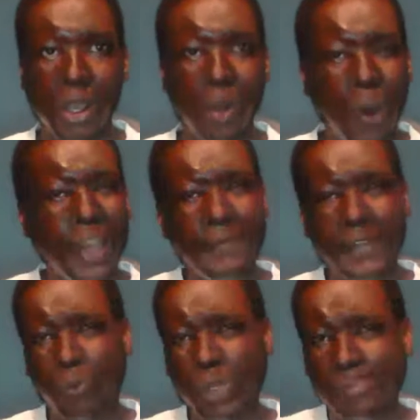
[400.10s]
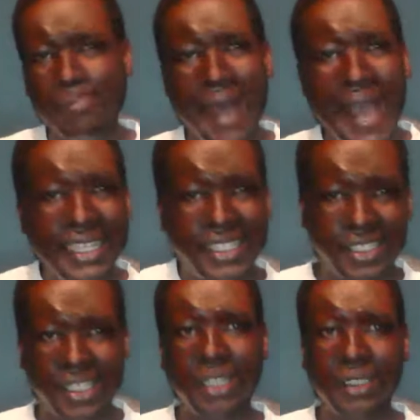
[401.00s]
What if it was my
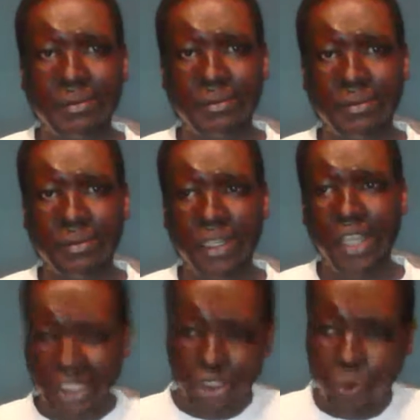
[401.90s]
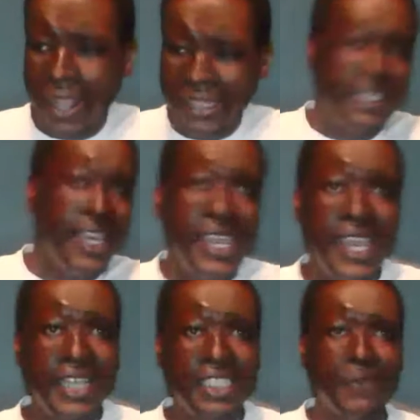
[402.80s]
son 20
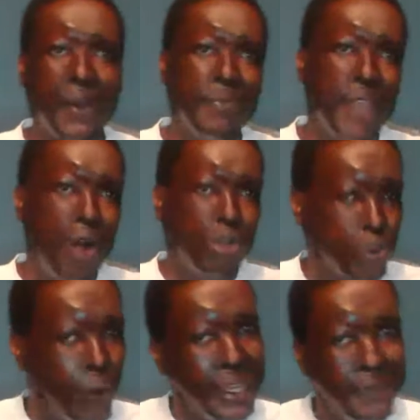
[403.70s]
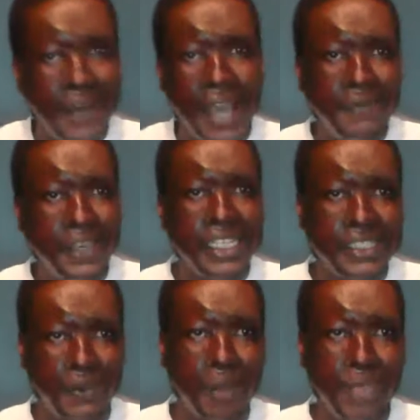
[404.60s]
years from now, 25 years
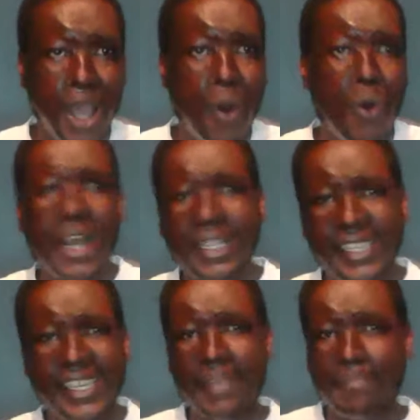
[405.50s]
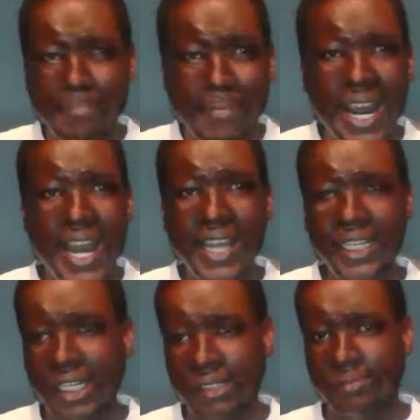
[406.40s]
from now, to get
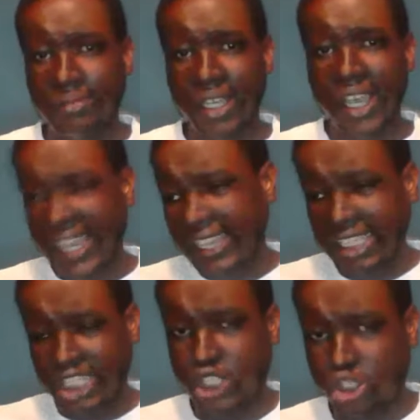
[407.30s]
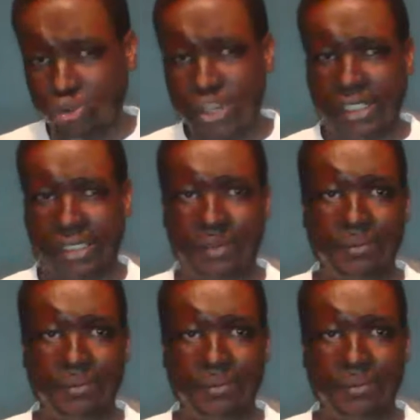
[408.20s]
murdered in the street